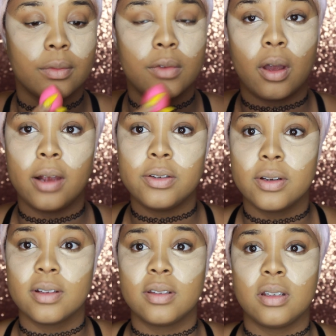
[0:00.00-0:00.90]
So as you
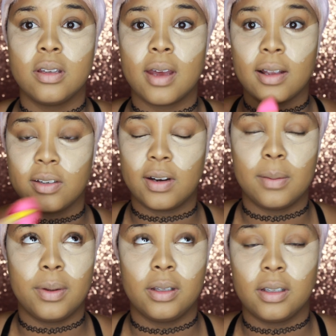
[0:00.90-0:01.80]
can see, that's already
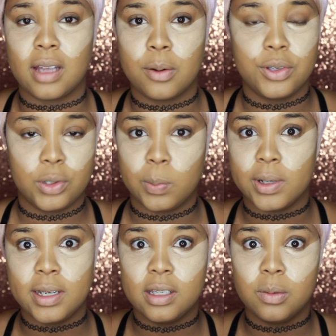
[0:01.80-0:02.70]
blended. That was super
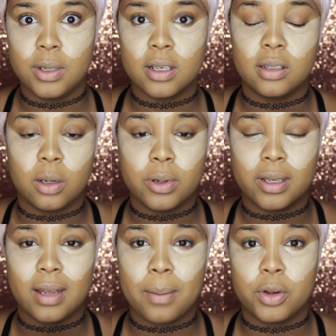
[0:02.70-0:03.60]
easy because there
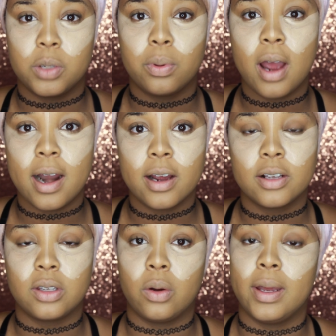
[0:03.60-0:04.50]
wasn't that much
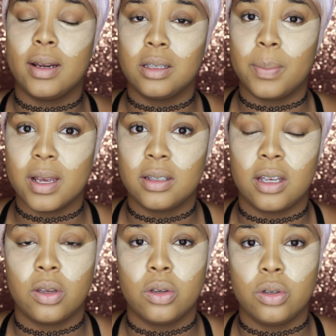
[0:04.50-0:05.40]
product. So it is best that
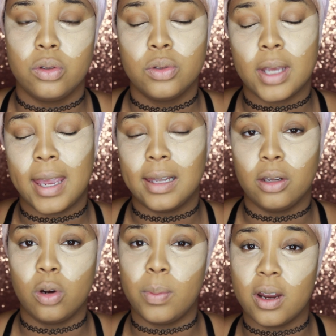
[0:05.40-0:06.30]
you use a
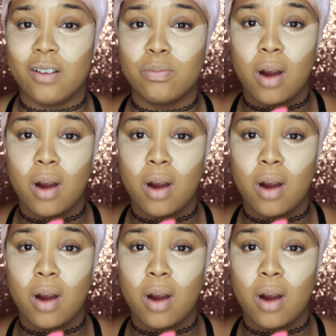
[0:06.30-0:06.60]
little bit of